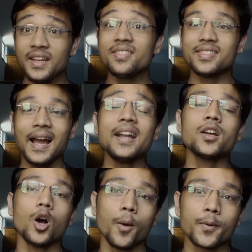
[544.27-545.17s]
in that
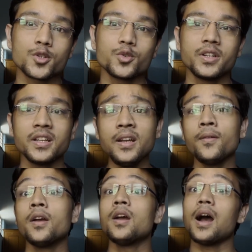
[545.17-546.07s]
opportunity
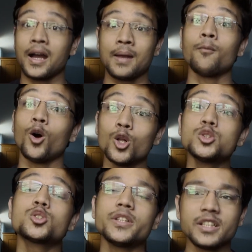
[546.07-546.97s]
i am
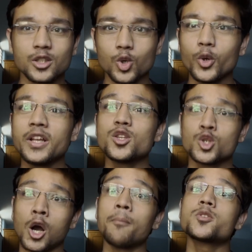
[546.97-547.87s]
also including
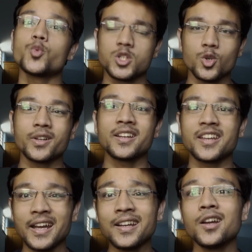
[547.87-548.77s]
jobs which you can
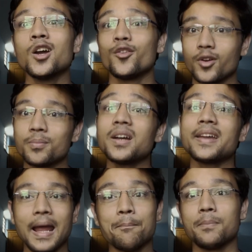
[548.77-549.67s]
get from the
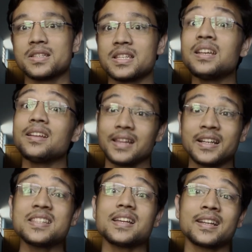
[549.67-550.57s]
campusing
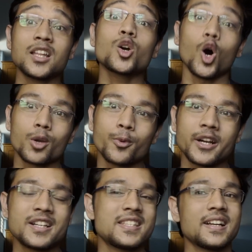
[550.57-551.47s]
that is at the
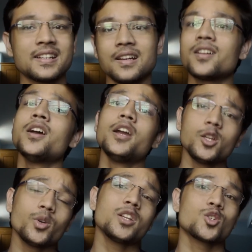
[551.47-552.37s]
corporate sector
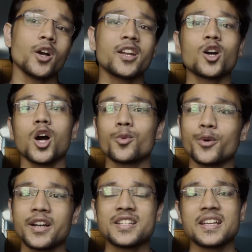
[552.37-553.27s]
you can join a
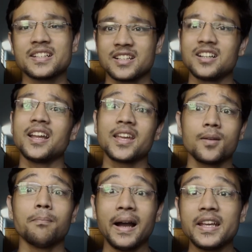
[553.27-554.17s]
corporate sector like
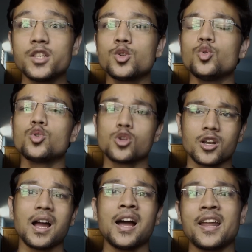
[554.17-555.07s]
byju's or
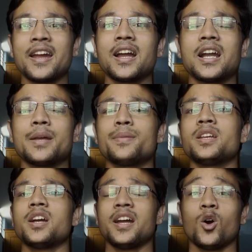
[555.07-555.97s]

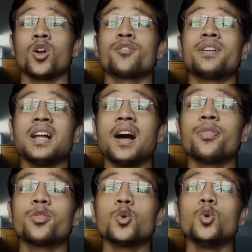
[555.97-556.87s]
Unacademy or
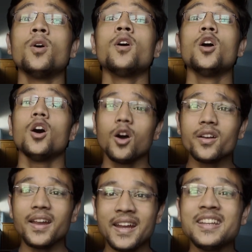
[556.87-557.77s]
vedantu
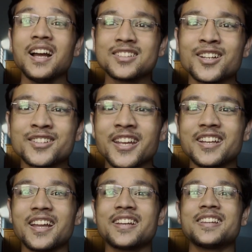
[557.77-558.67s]
or any other
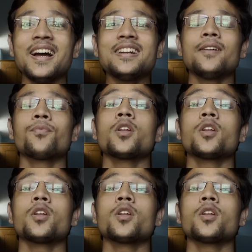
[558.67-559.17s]
thing like that